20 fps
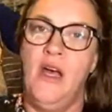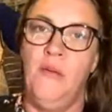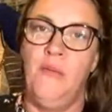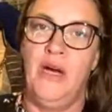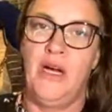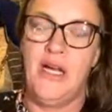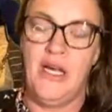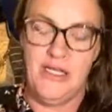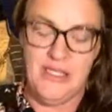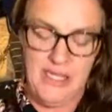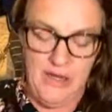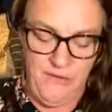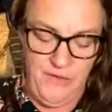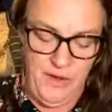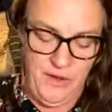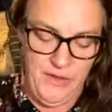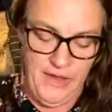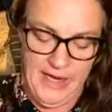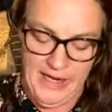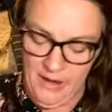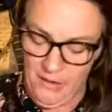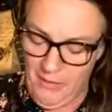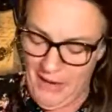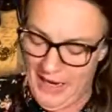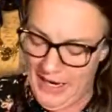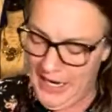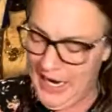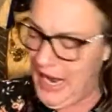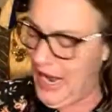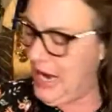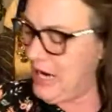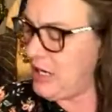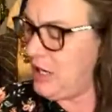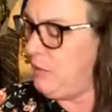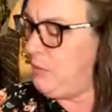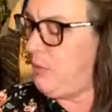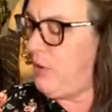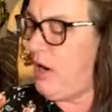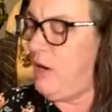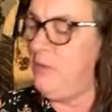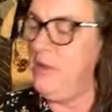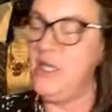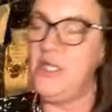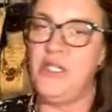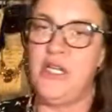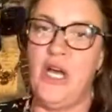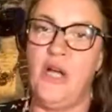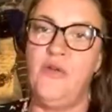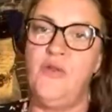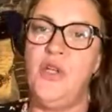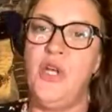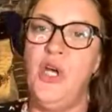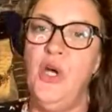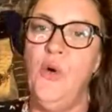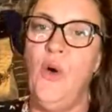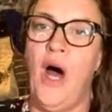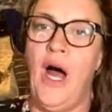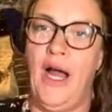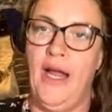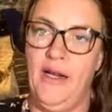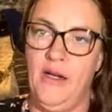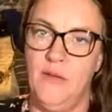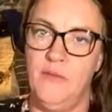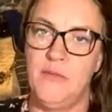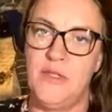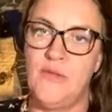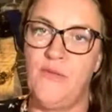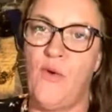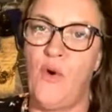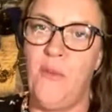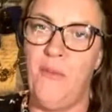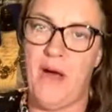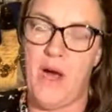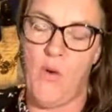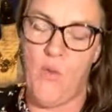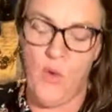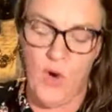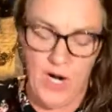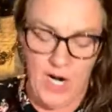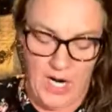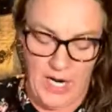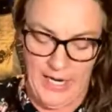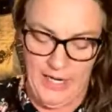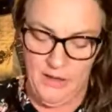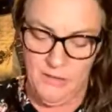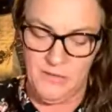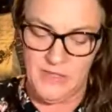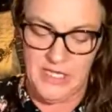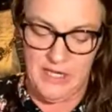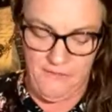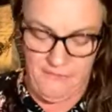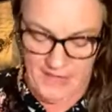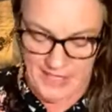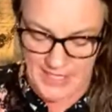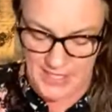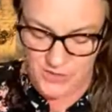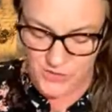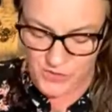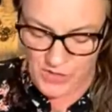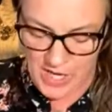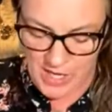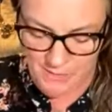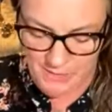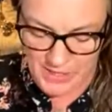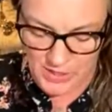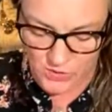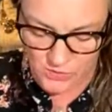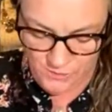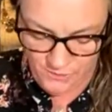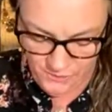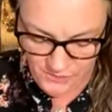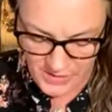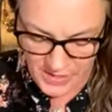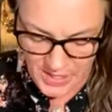Because if you think about it, I could probably show two items for my one items if I didn't try them on,